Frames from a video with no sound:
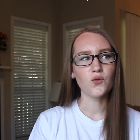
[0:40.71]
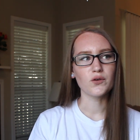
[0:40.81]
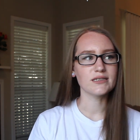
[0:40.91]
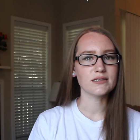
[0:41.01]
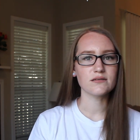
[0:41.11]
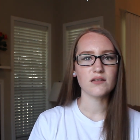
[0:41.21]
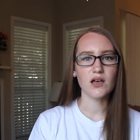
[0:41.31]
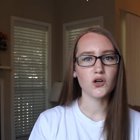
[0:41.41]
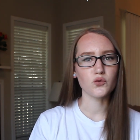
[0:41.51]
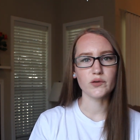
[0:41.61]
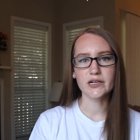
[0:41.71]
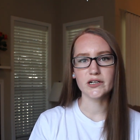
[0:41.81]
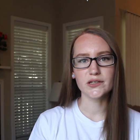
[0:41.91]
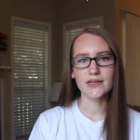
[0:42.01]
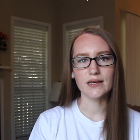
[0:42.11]
was a
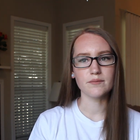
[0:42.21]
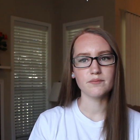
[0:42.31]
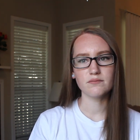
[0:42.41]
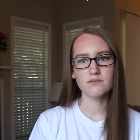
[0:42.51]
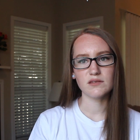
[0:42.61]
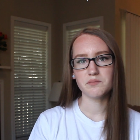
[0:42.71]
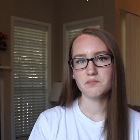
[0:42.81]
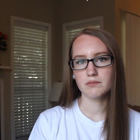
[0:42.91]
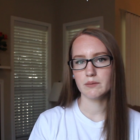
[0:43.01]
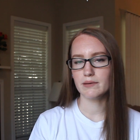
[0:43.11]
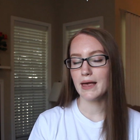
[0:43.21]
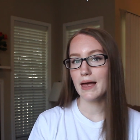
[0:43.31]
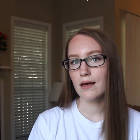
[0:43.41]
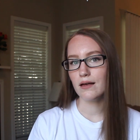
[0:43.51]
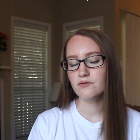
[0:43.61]
career that people
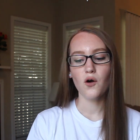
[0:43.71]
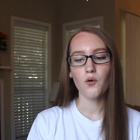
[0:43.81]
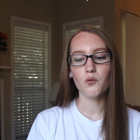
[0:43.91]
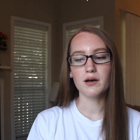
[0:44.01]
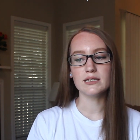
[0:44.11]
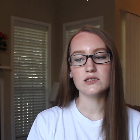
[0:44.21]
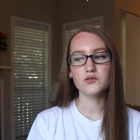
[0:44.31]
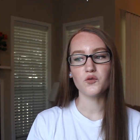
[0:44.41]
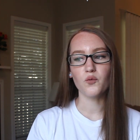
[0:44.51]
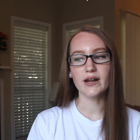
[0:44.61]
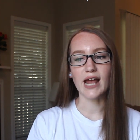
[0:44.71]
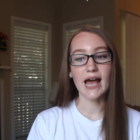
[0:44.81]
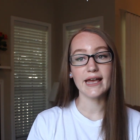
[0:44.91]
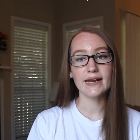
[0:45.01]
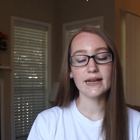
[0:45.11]
have was when
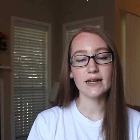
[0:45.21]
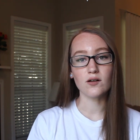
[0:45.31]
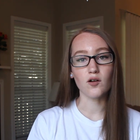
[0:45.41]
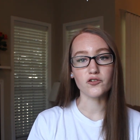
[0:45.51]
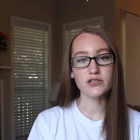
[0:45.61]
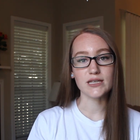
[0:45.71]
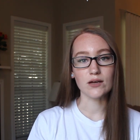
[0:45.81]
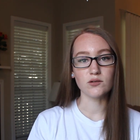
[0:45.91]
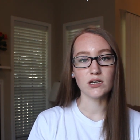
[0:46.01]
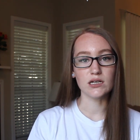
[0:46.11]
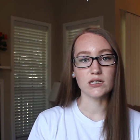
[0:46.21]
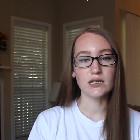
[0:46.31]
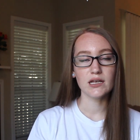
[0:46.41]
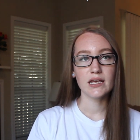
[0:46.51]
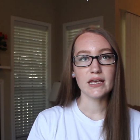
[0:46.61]
I had to get an ultrasound
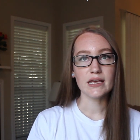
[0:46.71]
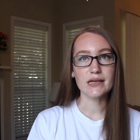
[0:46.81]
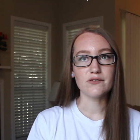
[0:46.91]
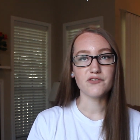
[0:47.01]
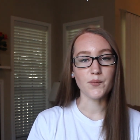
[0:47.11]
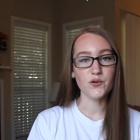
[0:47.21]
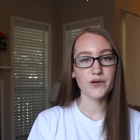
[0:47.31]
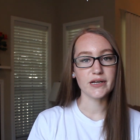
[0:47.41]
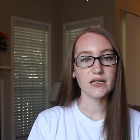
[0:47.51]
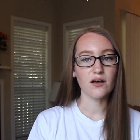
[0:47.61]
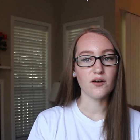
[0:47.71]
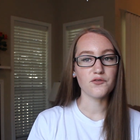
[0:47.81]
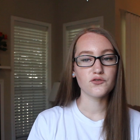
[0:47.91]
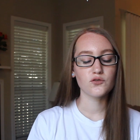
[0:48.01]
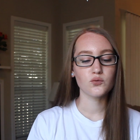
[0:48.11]
done in February
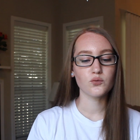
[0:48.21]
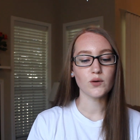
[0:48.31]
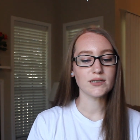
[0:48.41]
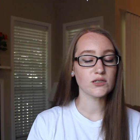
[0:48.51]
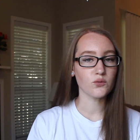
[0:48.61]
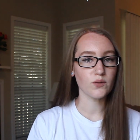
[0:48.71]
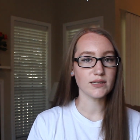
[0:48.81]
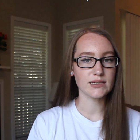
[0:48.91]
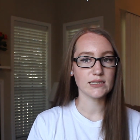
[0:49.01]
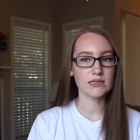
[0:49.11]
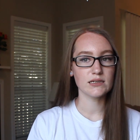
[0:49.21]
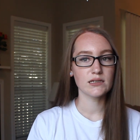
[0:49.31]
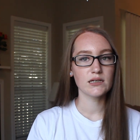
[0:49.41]
of 2020